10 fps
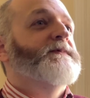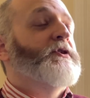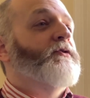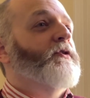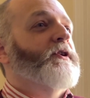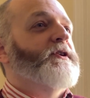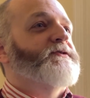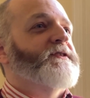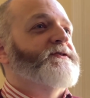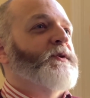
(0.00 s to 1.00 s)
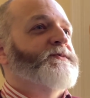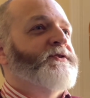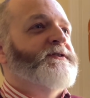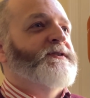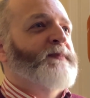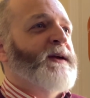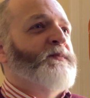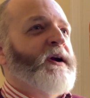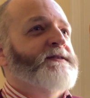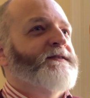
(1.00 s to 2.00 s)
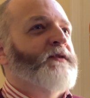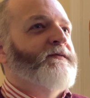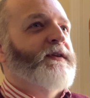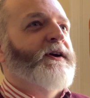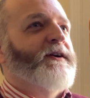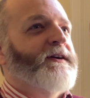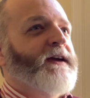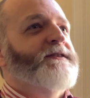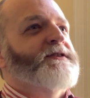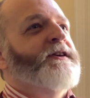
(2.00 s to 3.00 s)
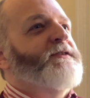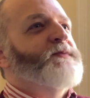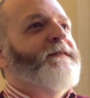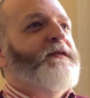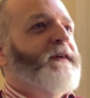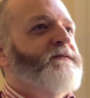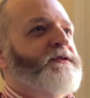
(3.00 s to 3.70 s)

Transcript: You're not going to use this as an opportunity to blame Brexit for everything, are you, Nick? Because I know it's one of your favourite